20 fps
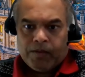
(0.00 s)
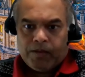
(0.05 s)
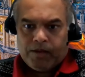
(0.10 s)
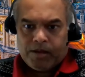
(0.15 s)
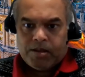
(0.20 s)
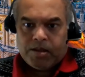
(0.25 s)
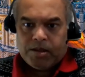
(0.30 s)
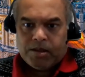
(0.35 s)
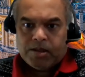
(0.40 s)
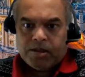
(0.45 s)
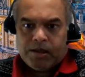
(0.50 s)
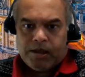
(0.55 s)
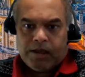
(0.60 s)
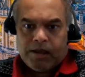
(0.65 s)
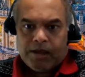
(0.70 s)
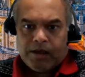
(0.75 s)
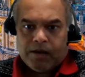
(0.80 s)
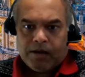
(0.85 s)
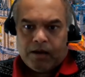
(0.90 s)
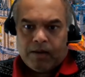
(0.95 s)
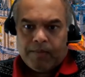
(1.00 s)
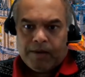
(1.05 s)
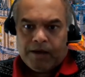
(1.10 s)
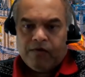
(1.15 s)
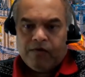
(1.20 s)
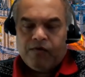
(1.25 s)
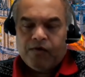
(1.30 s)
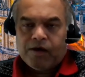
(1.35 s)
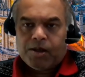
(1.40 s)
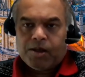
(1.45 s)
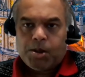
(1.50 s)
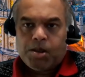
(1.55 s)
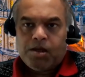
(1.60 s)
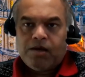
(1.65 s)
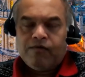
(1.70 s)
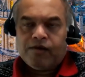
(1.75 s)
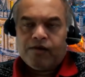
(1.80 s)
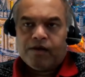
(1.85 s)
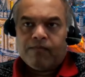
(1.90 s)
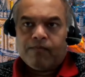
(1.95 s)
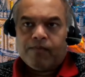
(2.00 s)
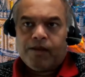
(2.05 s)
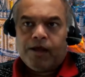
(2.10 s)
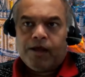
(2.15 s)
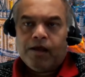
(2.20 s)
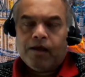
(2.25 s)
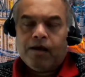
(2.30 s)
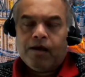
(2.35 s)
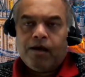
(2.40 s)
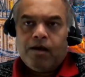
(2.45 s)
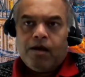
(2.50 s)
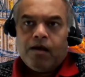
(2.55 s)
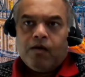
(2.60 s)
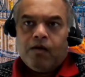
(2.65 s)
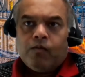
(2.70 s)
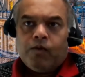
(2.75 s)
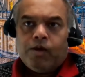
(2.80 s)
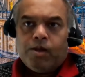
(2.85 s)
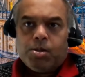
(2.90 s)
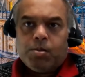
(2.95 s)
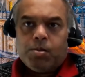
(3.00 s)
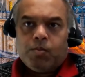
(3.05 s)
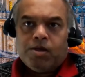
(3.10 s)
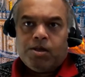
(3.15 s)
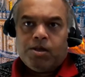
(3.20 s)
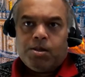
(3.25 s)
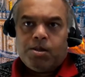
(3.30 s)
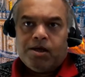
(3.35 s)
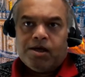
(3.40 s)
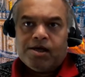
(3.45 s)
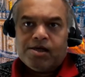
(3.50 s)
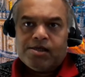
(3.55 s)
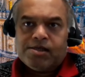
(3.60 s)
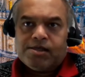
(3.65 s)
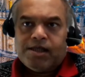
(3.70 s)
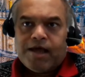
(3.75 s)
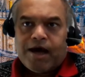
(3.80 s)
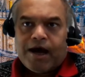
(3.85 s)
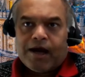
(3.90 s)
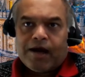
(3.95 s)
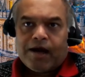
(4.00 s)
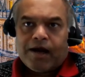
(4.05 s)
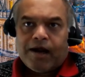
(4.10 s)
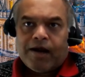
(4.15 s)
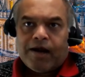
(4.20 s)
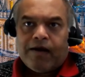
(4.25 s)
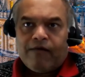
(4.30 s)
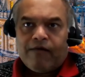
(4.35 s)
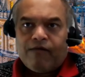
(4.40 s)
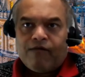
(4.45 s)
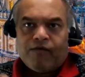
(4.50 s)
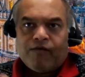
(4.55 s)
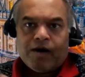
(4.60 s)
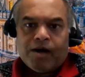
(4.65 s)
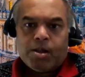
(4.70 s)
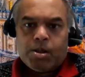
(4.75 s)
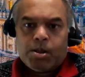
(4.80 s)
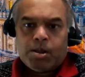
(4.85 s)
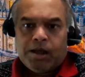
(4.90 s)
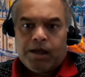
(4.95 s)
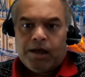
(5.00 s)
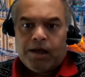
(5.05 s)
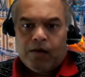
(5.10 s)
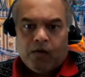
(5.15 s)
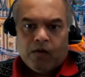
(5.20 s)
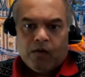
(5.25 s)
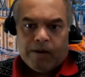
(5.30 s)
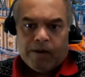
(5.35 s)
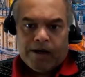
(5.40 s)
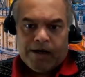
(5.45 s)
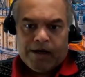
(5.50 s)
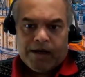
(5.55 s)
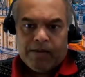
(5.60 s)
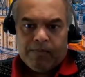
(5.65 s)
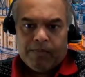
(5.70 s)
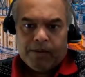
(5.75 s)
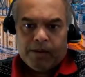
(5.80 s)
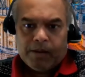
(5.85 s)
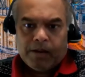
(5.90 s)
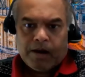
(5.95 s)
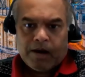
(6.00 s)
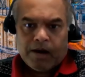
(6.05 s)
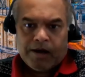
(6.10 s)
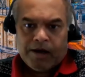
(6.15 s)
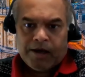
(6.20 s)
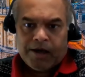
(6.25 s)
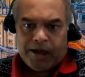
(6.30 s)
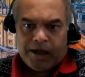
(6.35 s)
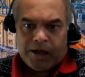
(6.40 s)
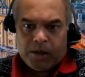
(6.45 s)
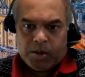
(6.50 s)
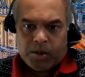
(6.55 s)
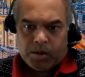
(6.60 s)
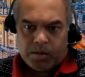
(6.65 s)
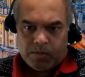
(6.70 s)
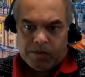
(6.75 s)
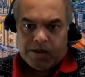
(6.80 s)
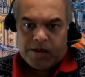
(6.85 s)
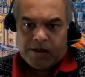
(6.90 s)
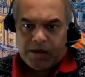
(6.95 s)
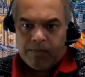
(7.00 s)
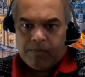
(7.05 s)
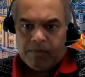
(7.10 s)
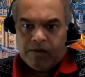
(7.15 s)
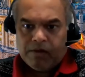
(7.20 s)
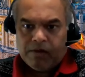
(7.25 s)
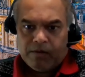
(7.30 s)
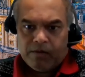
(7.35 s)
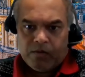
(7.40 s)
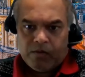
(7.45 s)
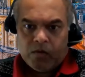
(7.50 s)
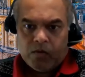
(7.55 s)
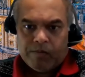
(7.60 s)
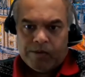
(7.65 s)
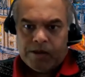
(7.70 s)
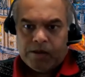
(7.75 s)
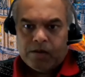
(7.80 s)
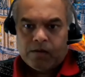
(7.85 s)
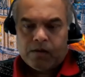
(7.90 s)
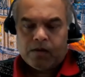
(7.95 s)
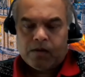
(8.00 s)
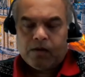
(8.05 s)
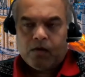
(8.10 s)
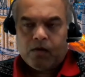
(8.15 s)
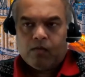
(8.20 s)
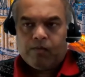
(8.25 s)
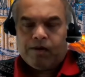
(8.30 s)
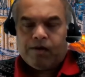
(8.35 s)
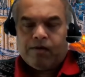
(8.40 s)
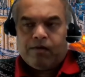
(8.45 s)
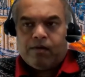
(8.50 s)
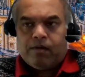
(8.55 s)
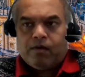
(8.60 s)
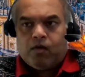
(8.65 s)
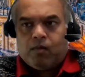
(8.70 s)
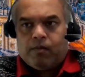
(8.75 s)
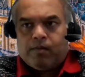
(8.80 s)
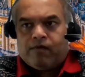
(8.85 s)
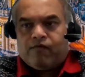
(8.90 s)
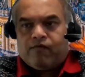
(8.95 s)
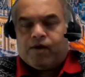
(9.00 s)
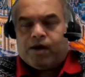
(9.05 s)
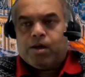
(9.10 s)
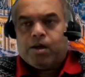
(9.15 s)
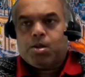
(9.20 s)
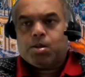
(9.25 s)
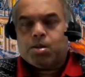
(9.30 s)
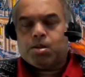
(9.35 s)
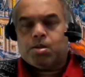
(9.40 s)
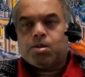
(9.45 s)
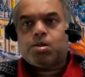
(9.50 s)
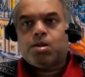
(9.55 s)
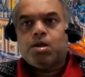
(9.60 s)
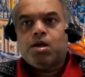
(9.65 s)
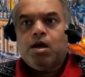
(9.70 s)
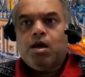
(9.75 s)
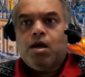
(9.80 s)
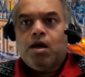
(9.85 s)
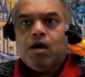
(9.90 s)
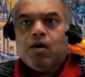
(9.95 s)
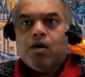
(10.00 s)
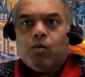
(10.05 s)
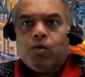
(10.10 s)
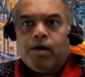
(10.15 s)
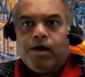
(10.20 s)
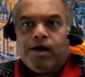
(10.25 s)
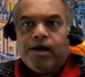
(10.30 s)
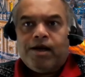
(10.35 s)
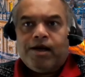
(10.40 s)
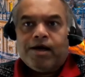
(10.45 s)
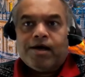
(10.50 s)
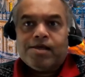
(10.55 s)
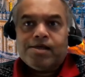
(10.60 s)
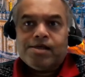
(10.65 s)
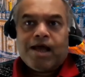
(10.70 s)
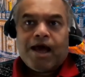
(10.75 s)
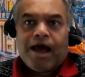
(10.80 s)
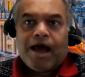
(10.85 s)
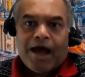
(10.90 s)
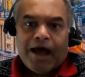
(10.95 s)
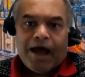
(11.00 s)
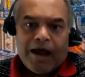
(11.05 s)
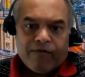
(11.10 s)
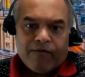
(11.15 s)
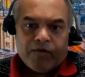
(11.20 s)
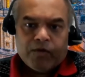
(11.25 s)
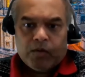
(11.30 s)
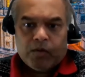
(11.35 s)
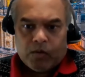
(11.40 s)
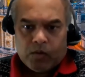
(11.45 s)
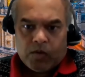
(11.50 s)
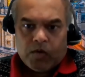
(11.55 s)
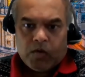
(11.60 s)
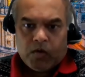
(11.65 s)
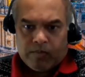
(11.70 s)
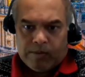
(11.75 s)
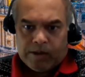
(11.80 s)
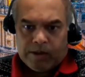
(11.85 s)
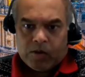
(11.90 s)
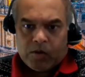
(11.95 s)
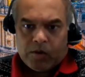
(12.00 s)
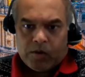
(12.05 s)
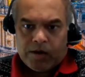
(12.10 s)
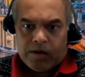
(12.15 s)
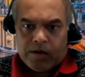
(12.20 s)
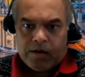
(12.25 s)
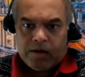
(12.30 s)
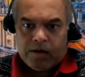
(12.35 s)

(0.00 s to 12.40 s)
This is the thing. I mean, if you achieve something which does that kind of functioning into multiple architecture, multiple human functions, does it have to look humanoid?